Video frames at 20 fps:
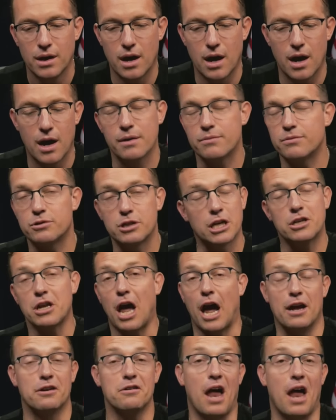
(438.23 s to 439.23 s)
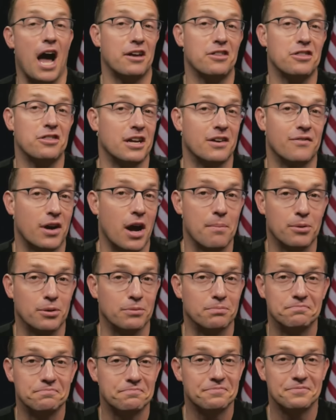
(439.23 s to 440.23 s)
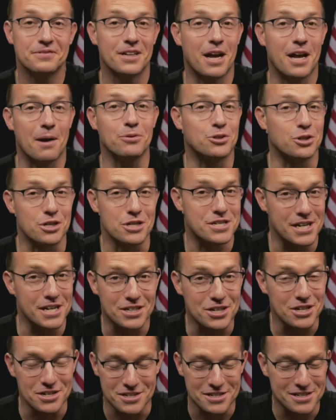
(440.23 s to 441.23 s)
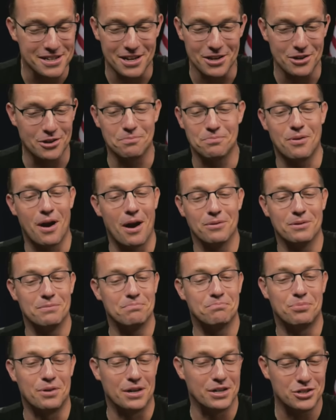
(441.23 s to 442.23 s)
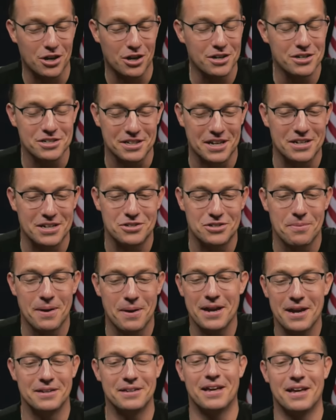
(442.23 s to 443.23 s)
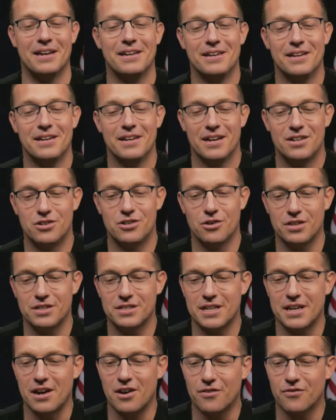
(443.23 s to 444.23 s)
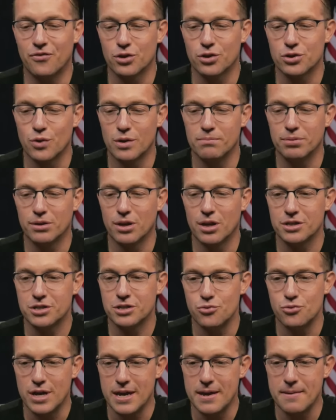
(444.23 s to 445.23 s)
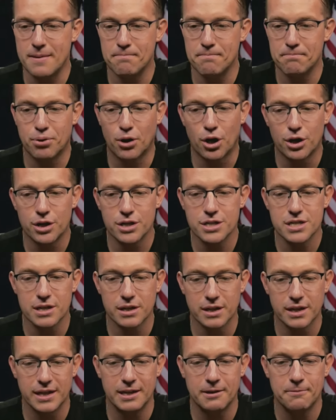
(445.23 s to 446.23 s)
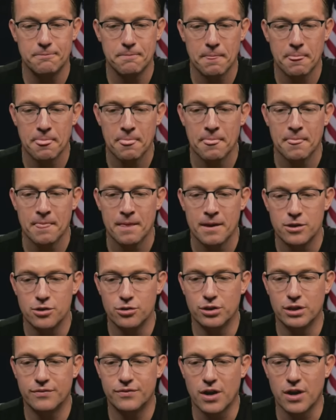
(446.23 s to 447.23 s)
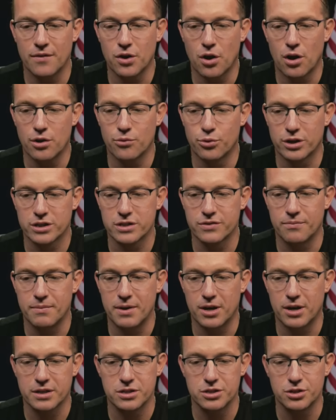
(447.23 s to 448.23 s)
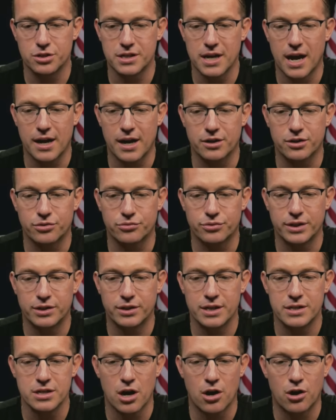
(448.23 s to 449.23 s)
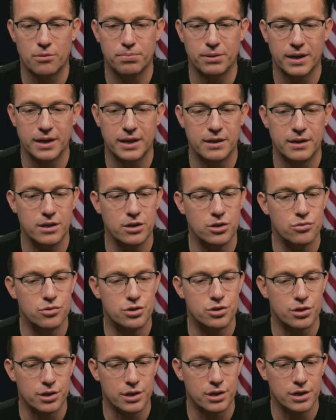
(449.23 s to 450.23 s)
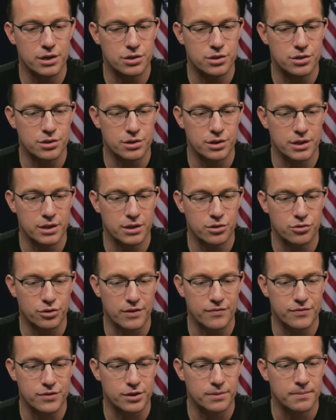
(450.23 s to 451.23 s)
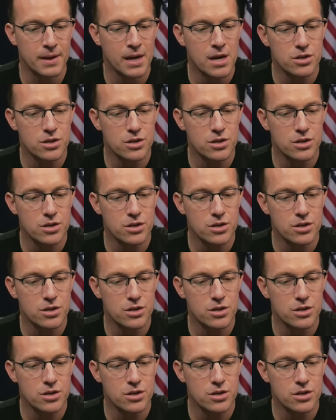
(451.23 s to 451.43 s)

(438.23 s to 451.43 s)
Uh, I can I can think of a couple couple jurisdictions that you could probably bring charges against Joe Biden in that. Joe thinks that Air Force One belongs to him personally. You lived off the hard works of Americans your entire career. It's our plane, you dirty, dirty grifter.